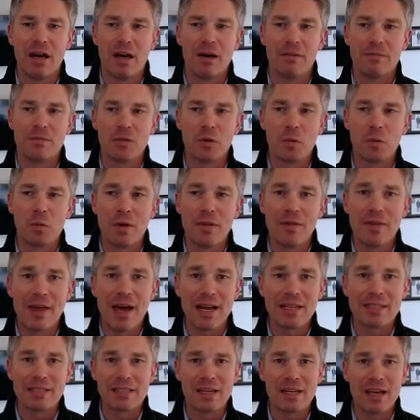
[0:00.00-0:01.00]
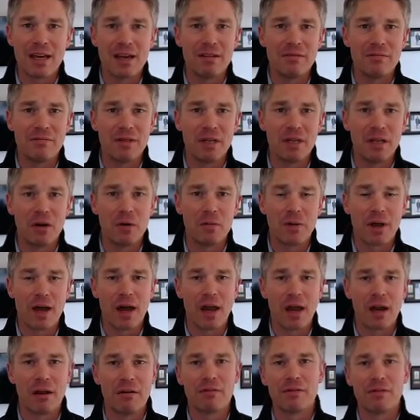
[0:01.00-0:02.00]
So with that said,
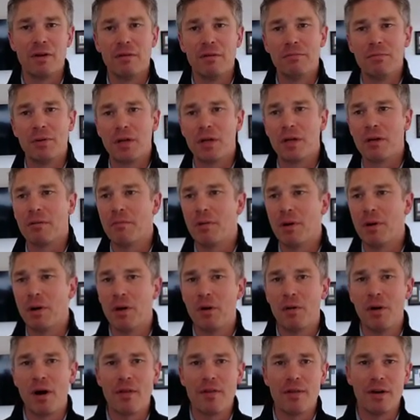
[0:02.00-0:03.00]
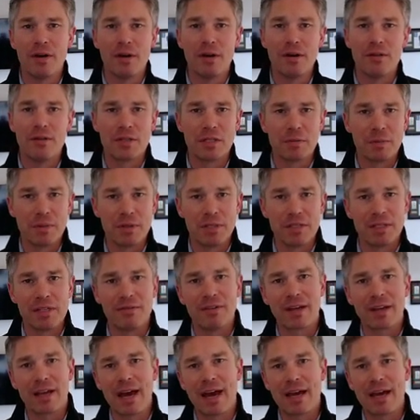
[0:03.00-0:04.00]
kind of putting a bow on the
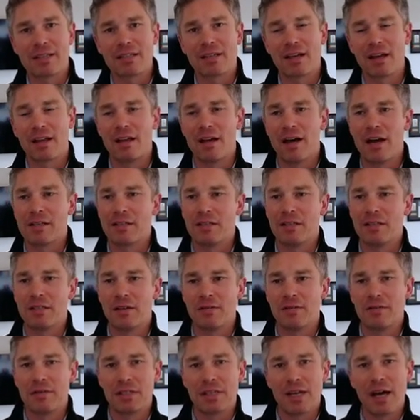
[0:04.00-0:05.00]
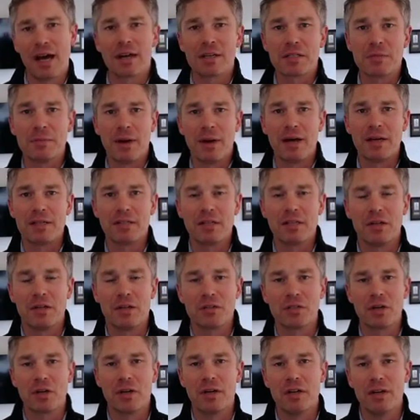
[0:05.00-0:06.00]
specific asset classes of stocks, bonds, and
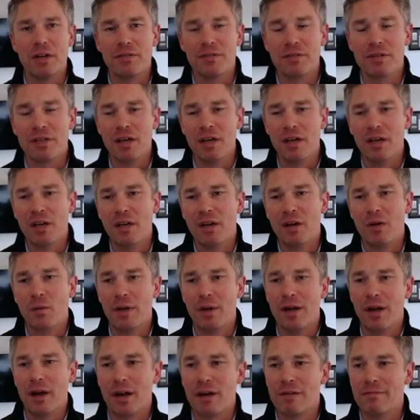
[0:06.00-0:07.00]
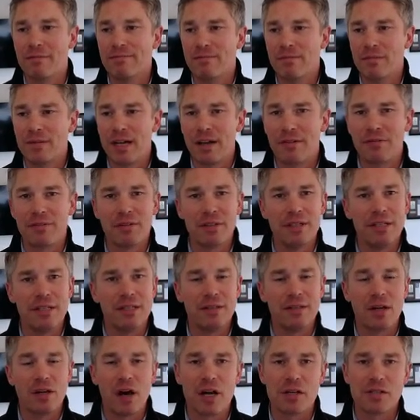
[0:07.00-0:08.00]
alternatives, we are
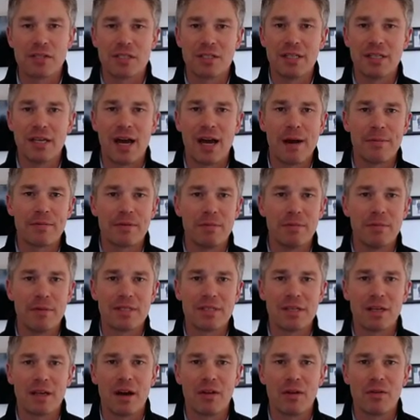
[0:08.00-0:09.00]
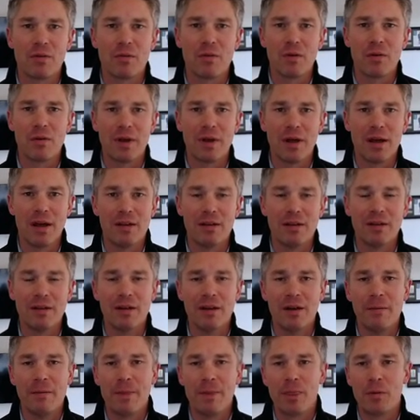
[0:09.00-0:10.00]
definitely cautiously optimistic on the road ahead.
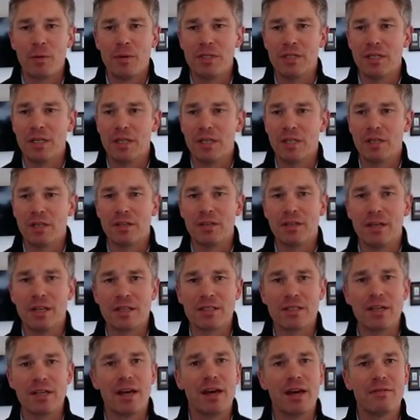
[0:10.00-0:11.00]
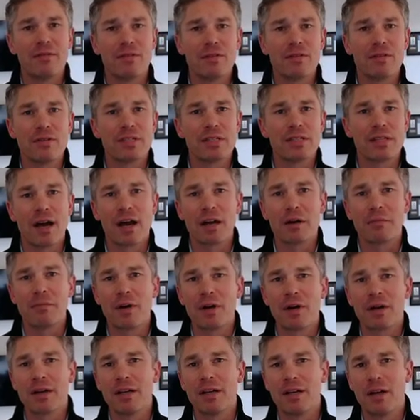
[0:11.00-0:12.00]
We see good things ahead for the stock
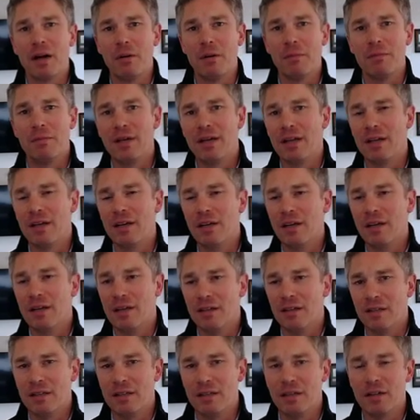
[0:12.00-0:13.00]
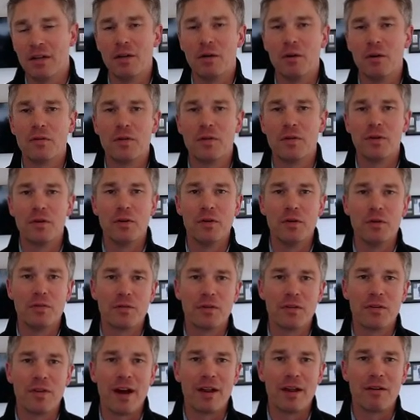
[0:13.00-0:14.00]
market, albeit a little overdue
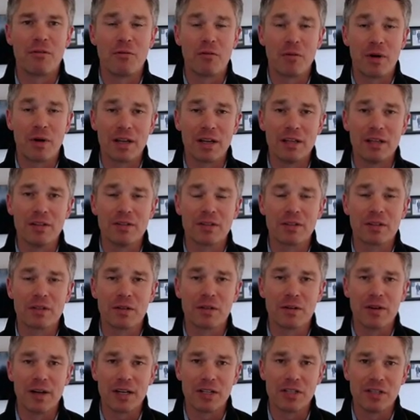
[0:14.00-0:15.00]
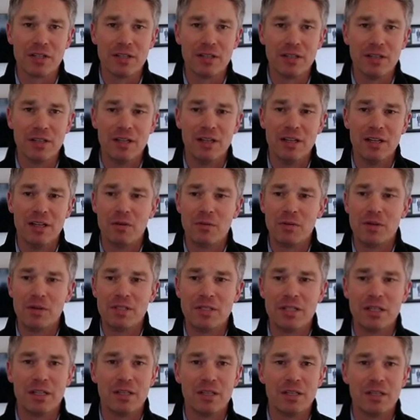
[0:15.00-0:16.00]
for that regular correction. We
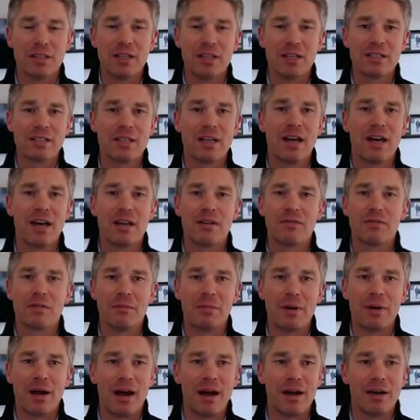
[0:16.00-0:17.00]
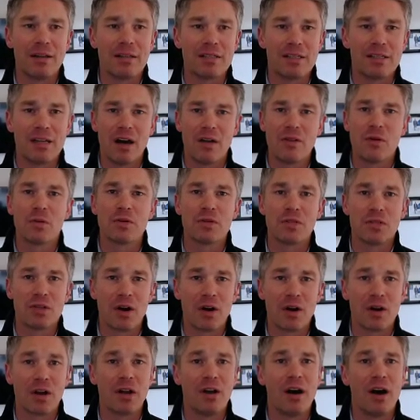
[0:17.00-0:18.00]
see good things ahead for bonds now that we're
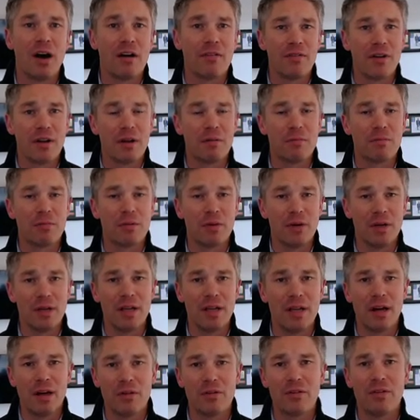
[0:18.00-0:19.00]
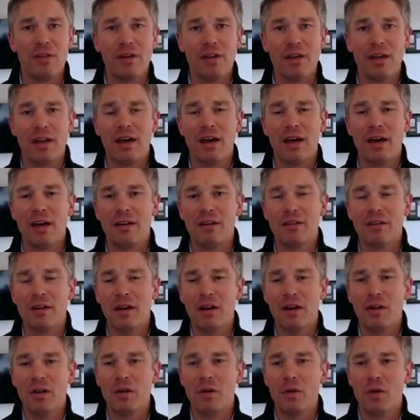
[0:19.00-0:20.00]
starting off at a pretty healthy and
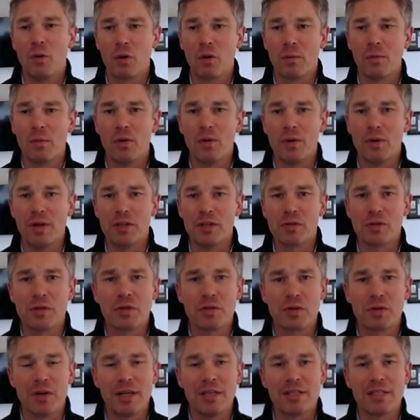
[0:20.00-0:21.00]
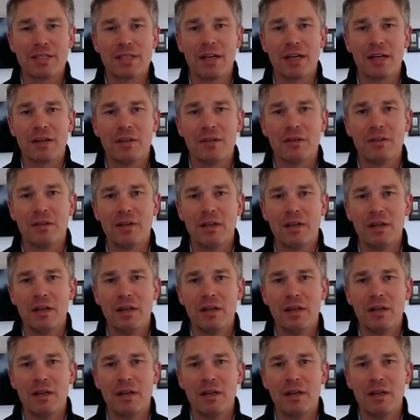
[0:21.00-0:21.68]
normal interest rate cycle.